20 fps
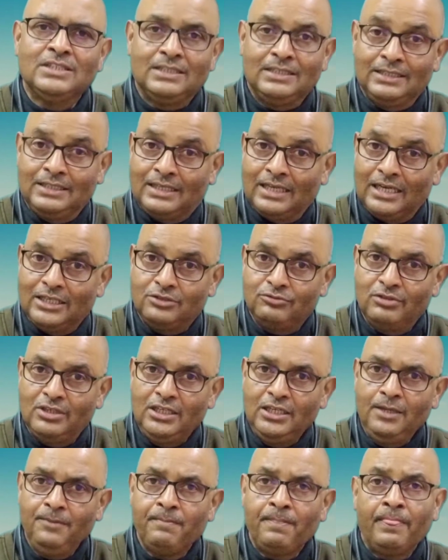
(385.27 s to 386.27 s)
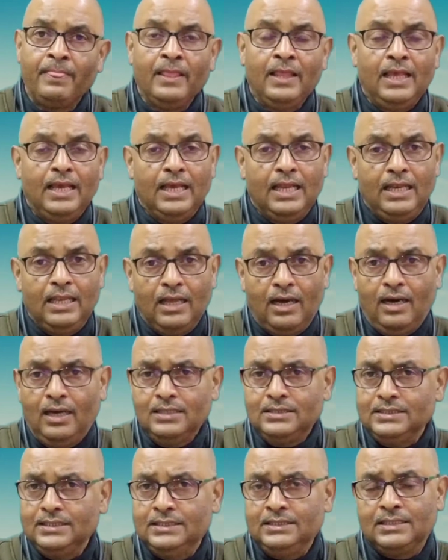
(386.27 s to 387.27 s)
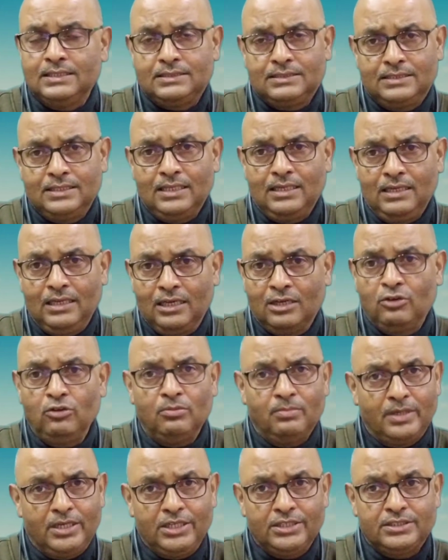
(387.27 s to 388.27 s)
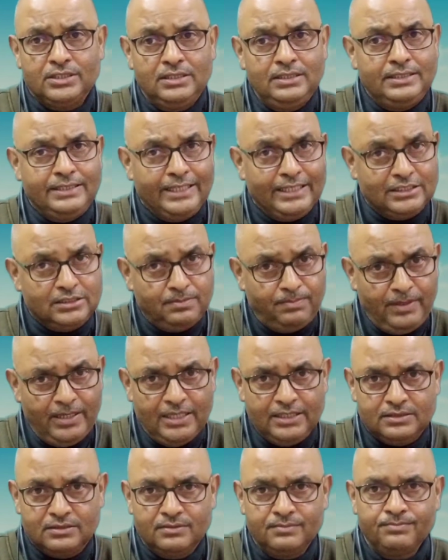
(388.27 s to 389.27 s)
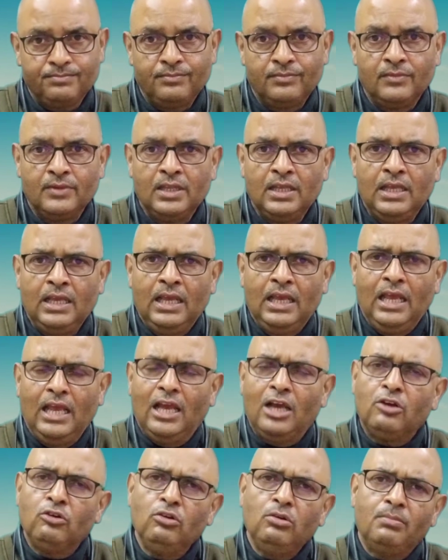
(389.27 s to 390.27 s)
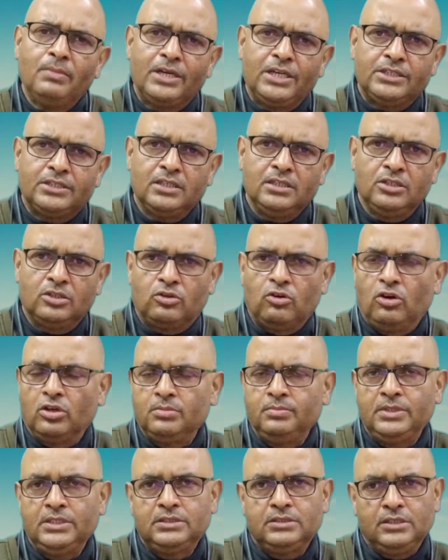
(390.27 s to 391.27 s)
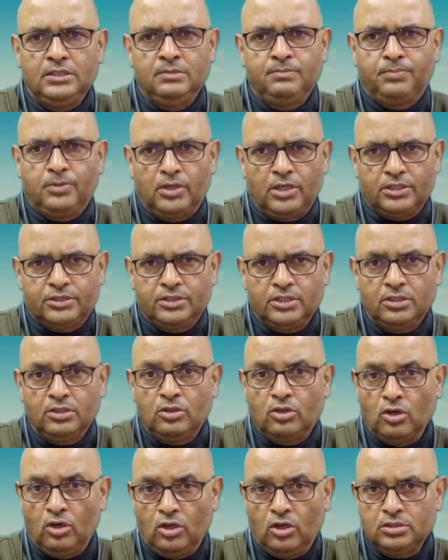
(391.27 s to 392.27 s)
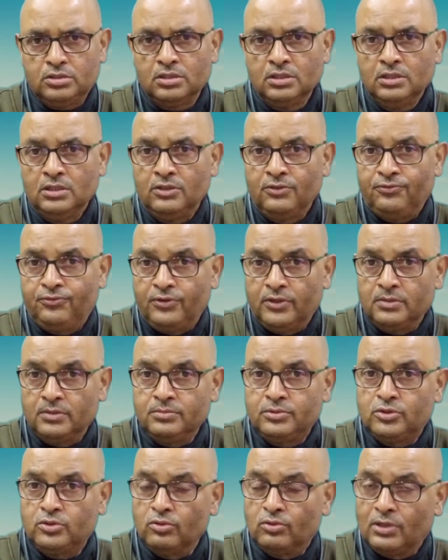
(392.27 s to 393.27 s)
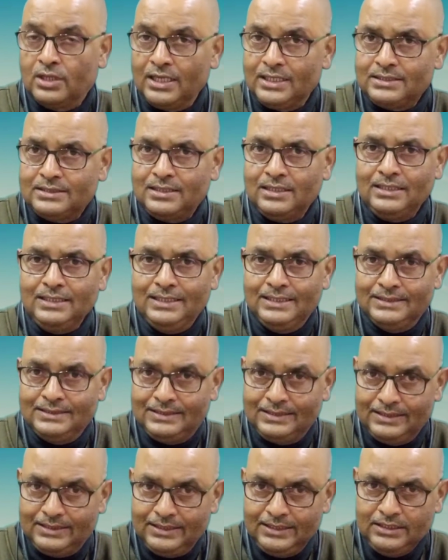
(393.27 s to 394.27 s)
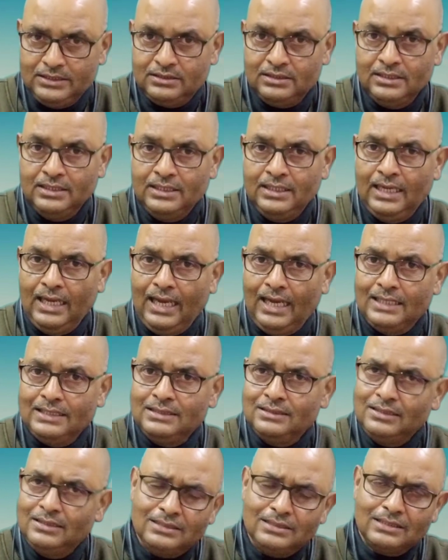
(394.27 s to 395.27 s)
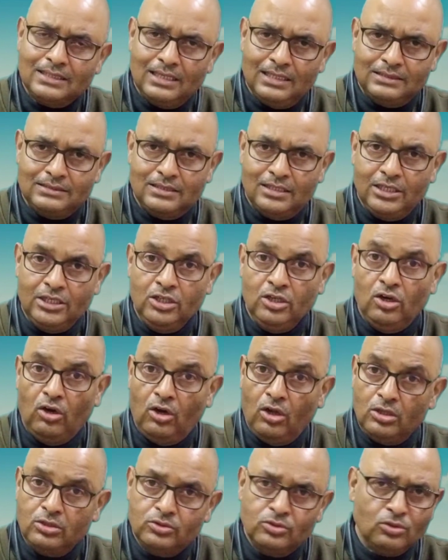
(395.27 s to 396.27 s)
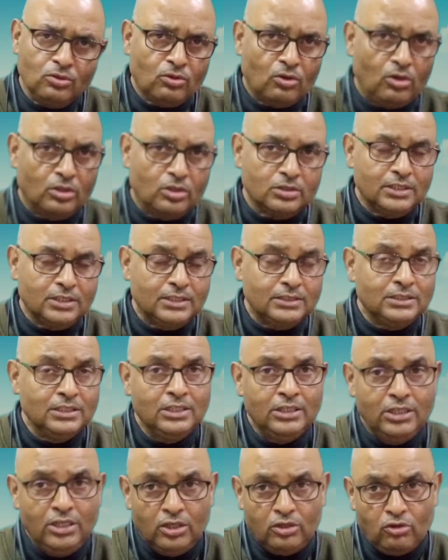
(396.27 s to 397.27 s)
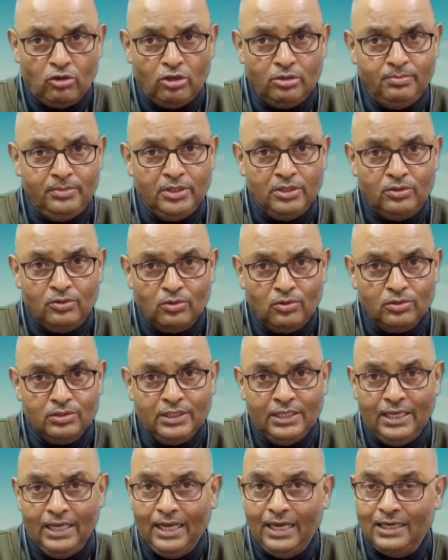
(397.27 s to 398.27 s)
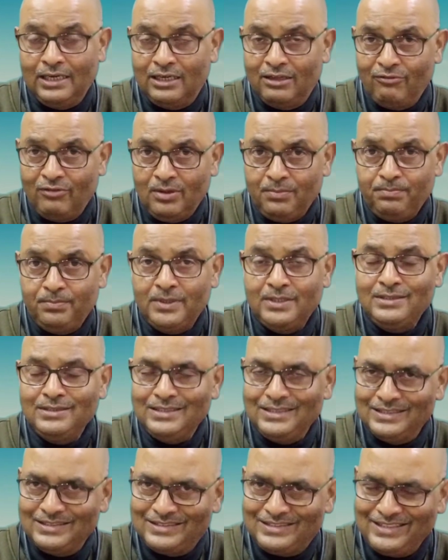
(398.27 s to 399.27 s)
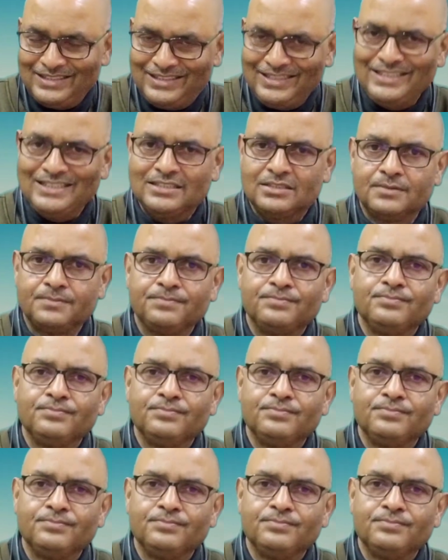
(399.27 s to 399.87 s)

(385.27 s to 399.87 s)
Gradually, a large industrial agglomeration takes place. Agglomeration economies in production cause firms to cluster in cities, and this clustering also causes economic growth and development in cities.